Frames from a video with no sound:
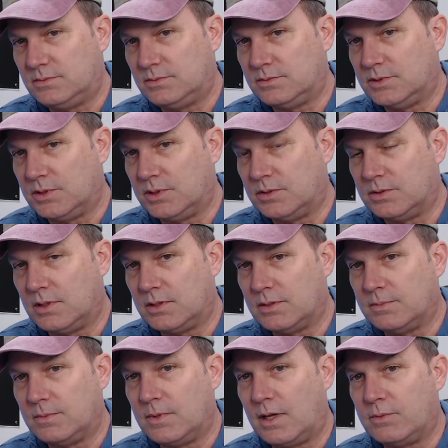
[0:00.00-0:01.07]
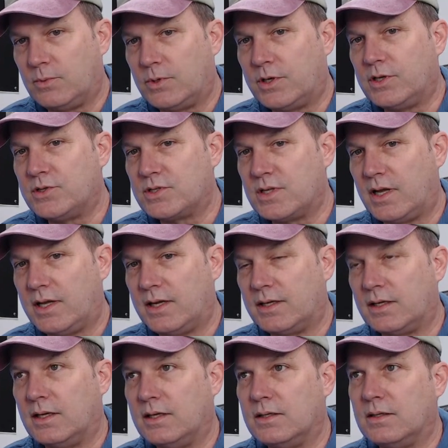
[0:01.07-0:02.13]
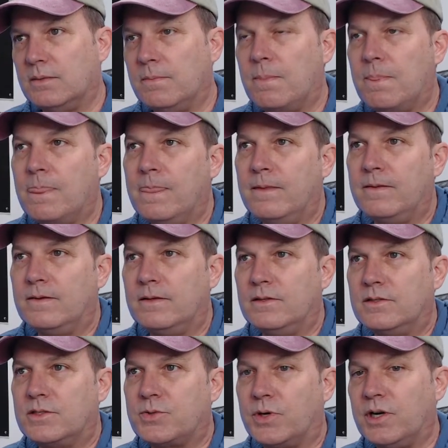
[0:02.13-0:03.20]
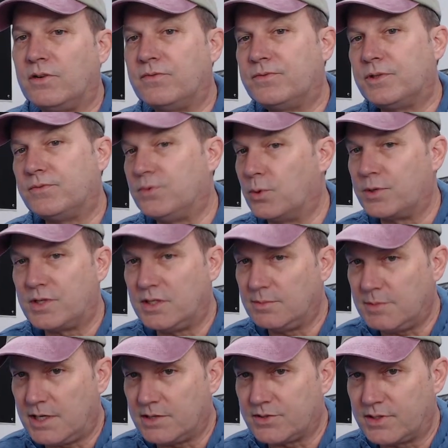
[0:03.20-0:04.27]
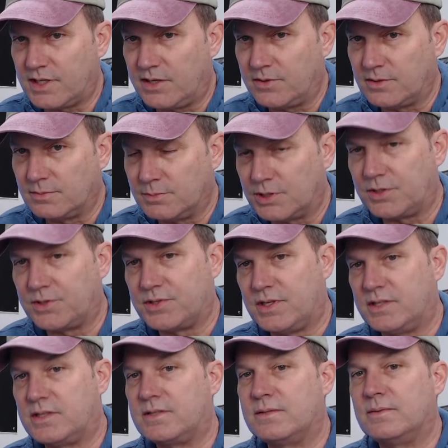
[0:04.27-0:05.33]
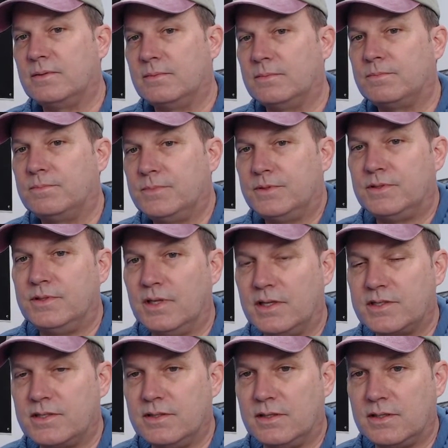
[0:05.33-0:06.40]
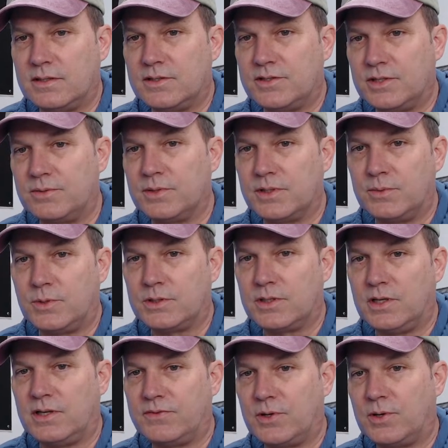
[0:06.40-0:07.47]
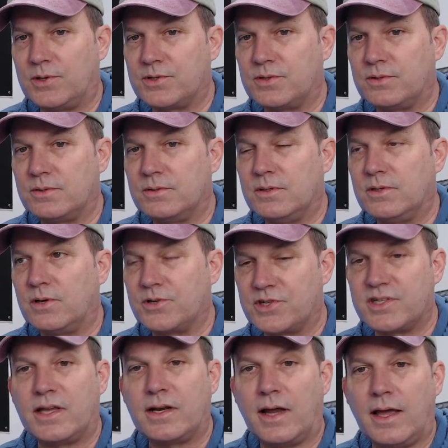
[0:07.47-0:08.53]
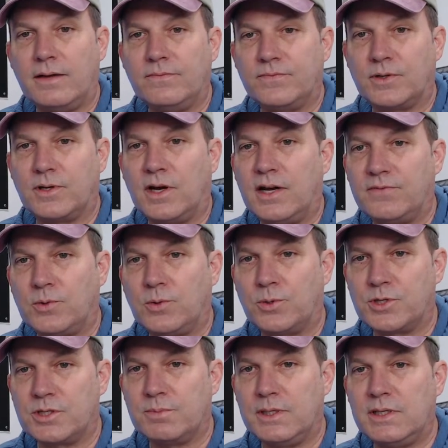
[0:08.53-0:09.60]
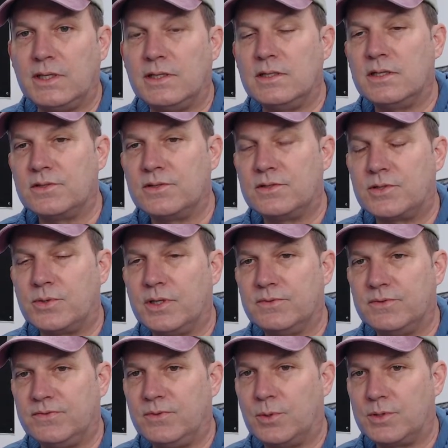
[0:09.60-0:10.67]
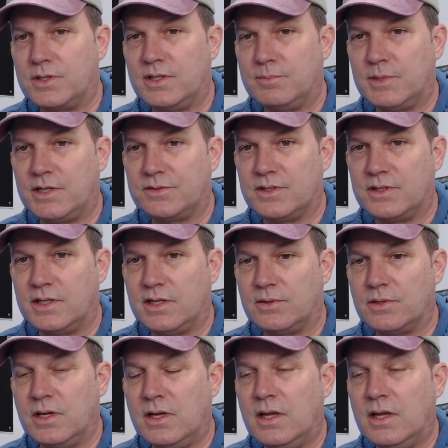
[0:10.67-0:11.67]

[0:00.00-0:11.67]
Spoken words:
You know, what are you saying, 12 to 14 miles an hour? Because that's generally what golf cars are set at for golf course speed, is 12 to 14 miles an hour.